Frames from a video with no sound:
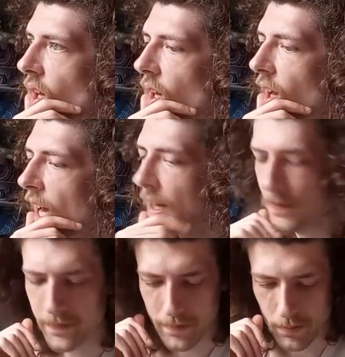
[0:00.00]
have,
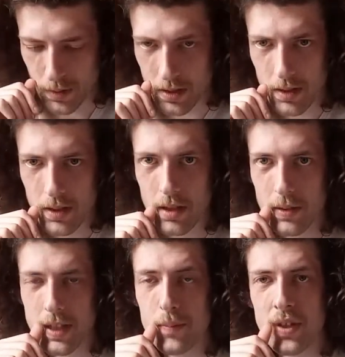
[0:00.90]
we
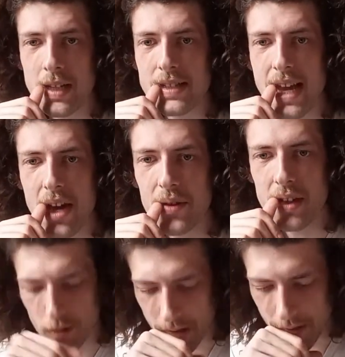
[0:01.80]
could bring it down a
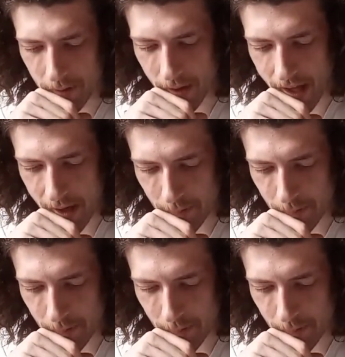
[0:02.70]
little bit for that.